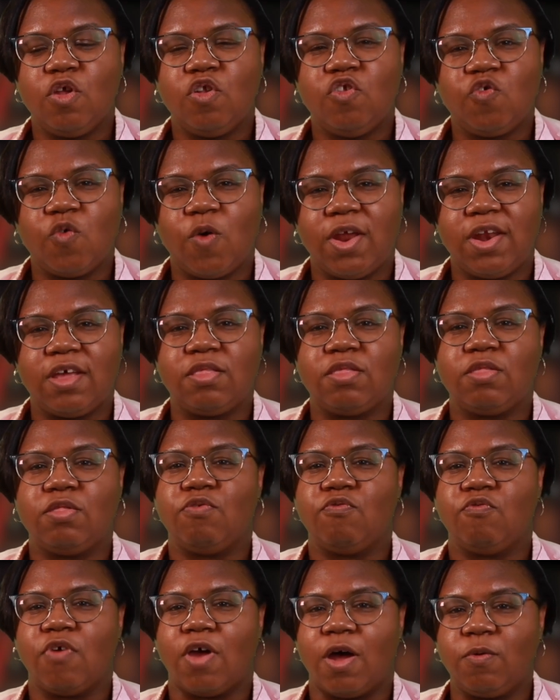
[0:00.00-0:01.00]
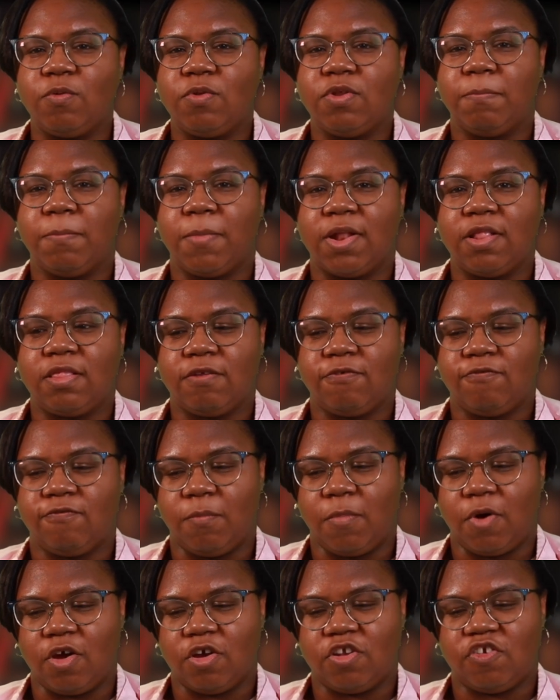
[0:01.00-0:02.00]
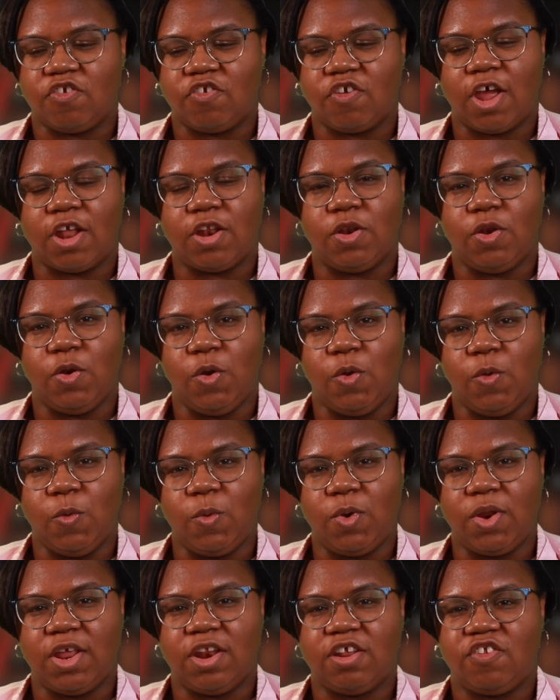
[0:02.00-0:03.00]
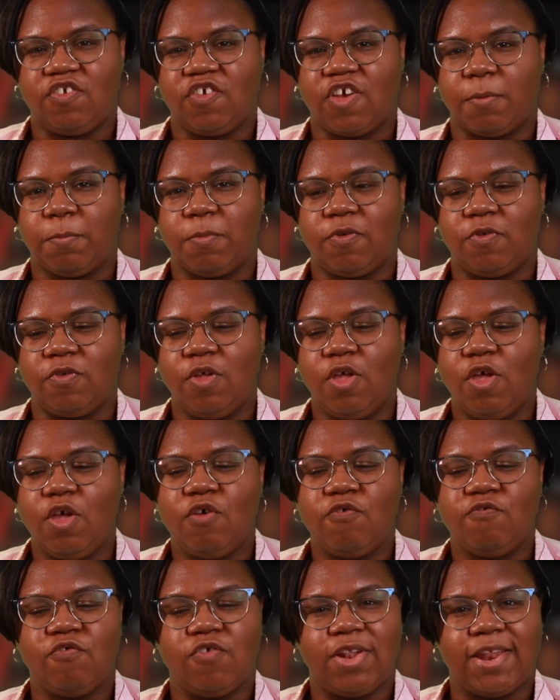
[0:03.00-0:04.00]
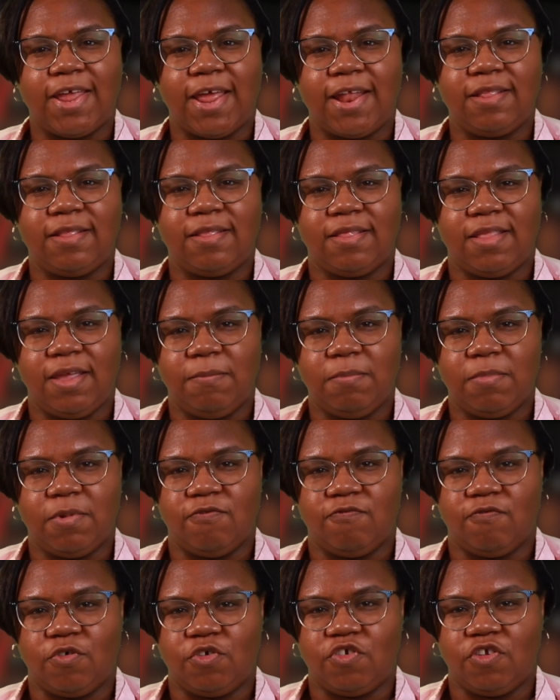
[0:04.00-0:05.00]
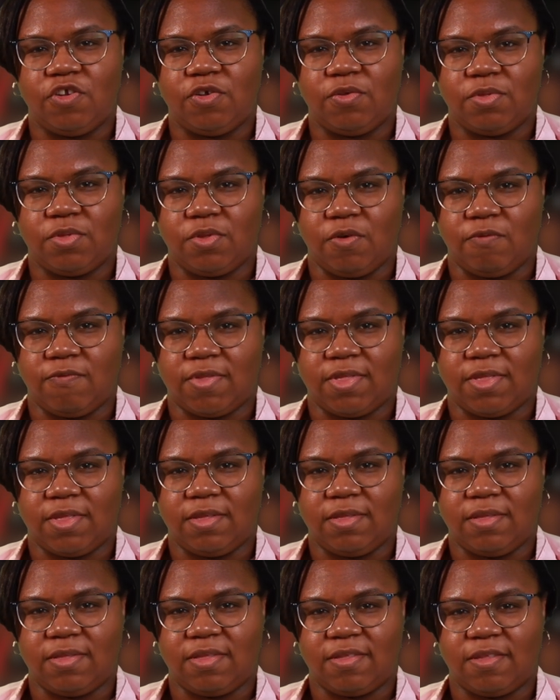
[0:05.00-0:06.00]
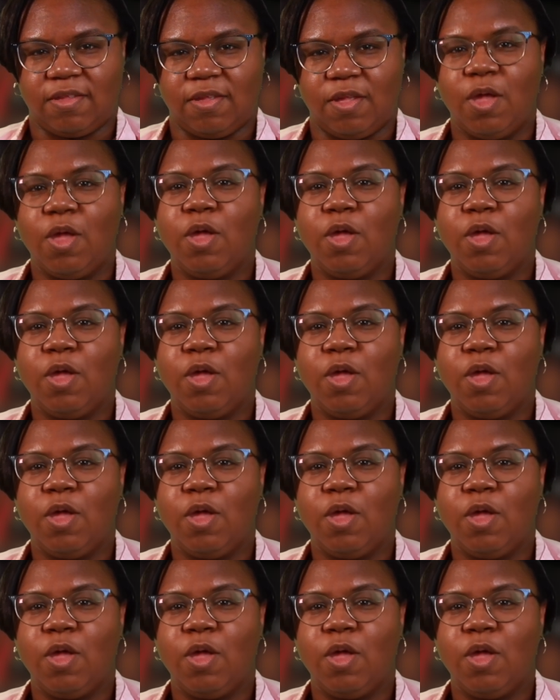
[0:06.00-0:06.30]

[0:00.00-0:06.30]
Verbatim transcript: join us throughout the month of March at noon in the chapel for Lent themed devotional services.